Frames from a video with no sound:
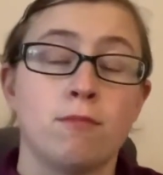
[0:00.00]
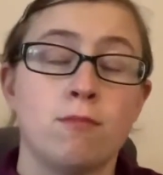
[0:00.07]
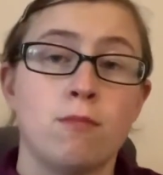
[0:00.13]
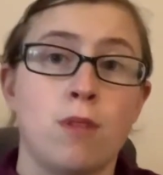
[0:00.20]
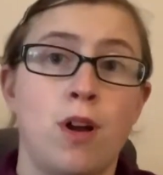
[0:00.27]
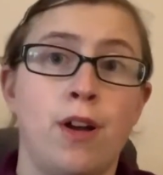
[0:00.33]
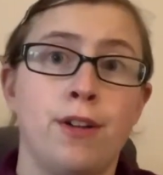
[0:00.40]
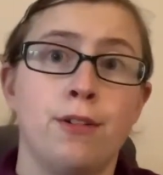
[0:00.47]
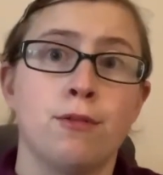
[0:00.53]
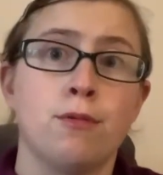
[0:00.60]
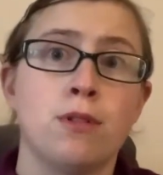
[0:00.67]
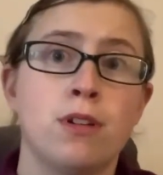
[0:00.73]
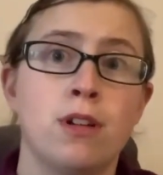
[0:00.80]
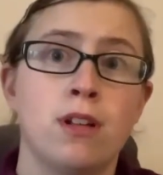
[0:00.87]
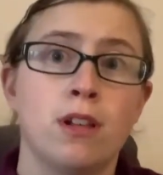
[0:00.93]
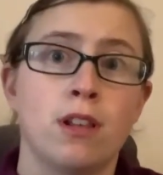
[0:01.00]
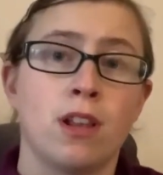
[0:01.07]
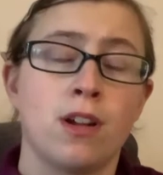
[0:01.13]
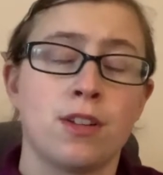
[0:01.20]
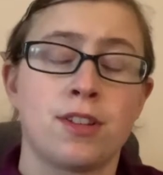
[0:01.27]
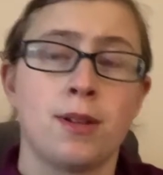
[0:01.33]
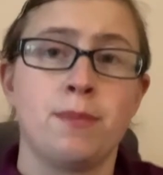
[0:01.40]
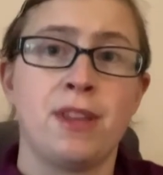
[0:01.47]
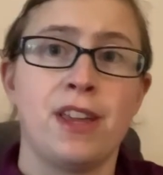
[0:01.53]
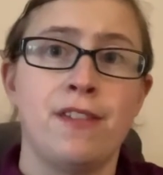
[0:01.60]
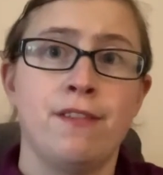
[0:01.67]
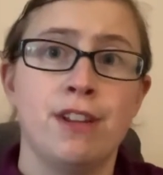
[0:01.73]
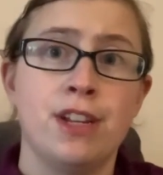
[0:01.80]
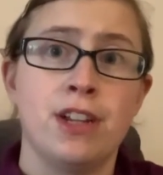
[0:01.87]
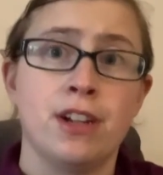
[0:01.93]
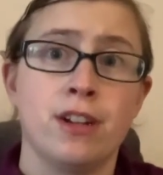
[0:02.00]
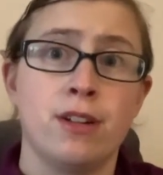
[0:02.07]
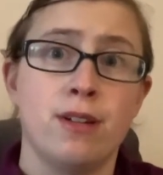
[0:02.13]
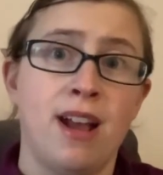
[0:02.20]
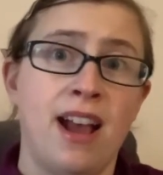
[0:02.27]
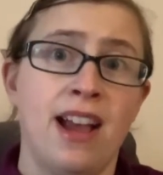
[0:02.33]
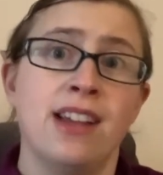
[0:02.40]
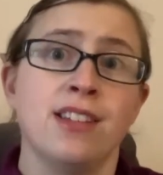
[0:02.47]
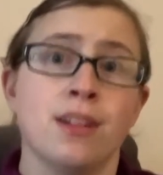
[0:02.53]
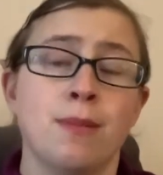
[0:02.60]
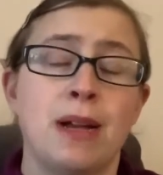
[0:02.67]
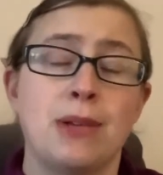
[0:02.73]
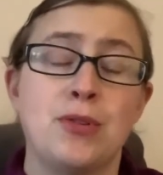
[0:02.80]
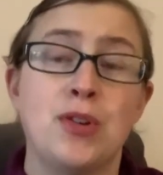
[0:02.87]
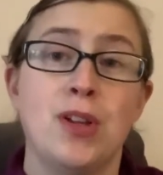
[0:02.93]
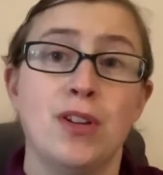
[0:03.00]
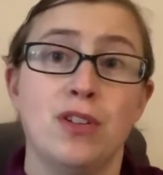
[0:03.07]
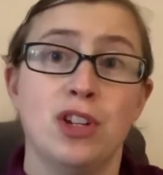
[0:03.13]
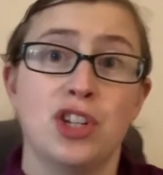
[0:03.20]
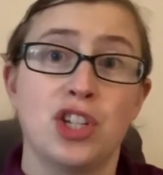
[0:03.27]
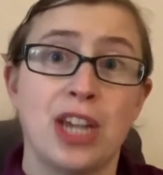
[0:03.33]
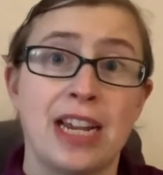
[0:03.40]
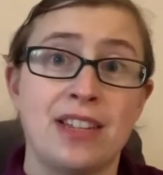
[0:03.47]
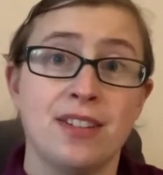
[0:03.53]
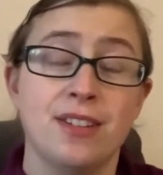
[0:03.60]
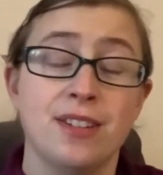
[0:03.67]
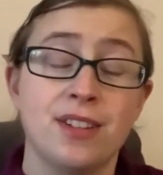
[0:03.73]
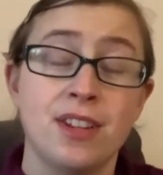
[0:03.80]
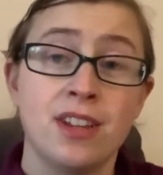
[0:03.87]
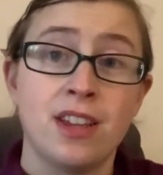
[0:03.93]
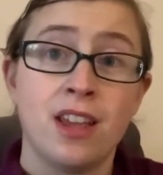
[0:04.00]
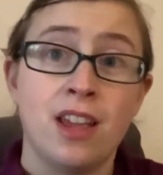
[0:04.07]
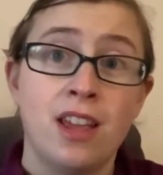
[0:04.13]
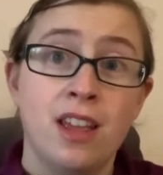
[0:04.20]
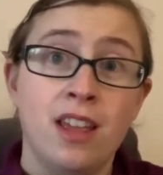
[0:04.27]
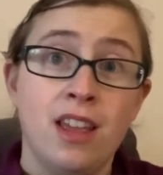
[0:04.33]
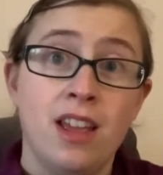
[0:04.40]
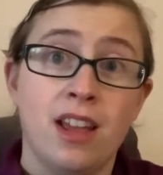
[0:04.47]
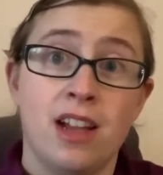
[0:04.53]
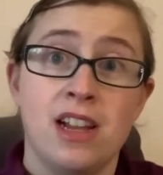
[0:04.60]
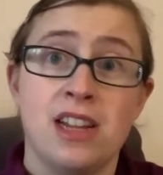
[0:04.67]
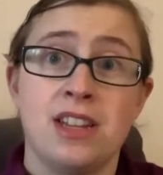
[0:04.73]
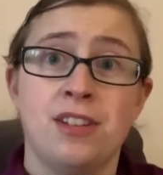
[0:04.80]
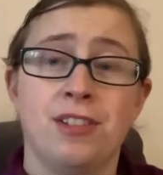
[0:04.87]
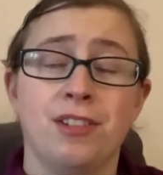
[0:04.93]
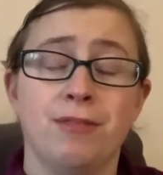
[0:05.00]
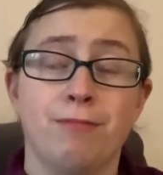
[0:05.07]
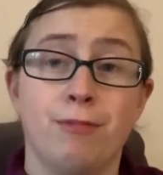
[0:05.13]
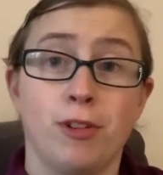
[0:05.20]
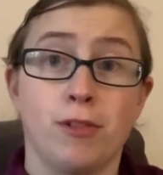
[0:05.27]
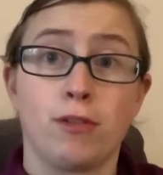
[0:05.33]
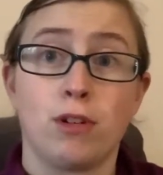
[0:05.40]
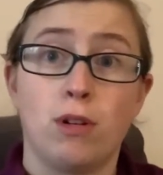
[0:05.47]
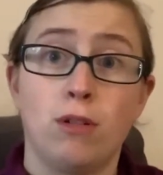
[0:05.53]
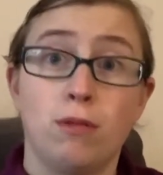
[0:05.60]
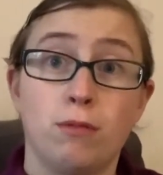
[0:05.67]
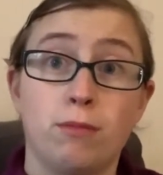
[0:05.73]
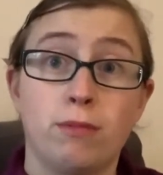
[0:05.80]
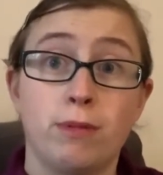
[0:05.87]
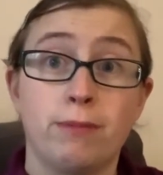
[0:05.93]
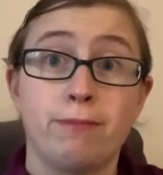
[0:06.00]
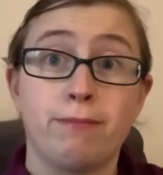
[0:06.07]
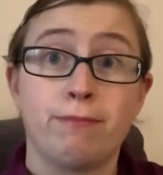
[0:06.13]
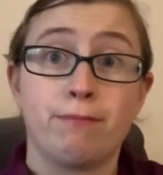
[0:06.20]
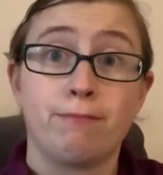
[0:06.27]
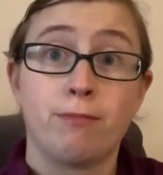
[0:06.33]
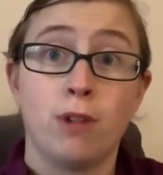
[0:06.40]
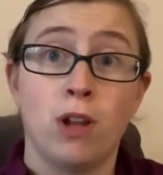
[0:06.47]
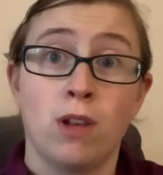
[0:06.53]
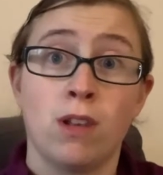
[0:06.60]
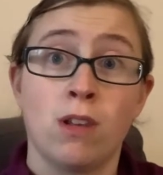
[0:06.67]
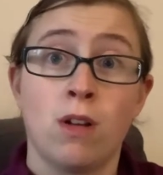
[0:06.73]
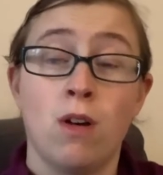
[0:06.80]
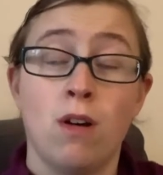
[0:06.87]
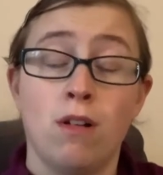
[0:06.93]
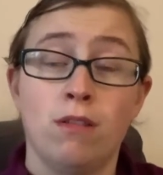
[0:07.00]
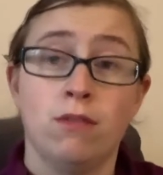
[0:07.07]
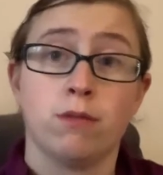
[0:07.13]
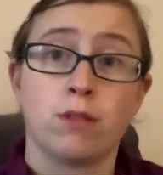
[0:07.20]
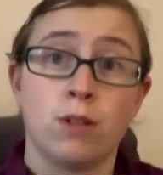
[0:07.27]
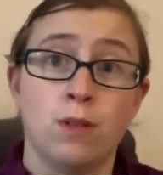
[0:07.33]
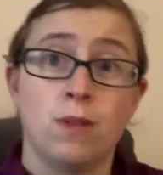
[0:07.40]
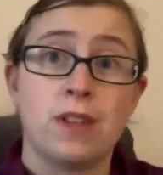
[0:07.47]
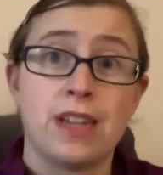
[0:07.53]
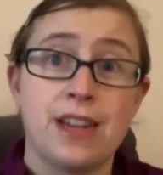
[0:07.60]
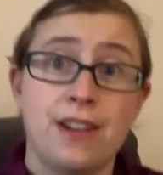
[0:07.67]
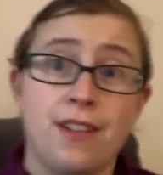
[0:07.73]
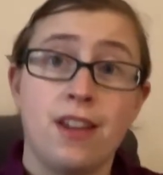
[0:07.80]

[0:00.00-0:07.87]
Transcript: Hi all, last update video has been absolutely shattered, and I've got a lot of content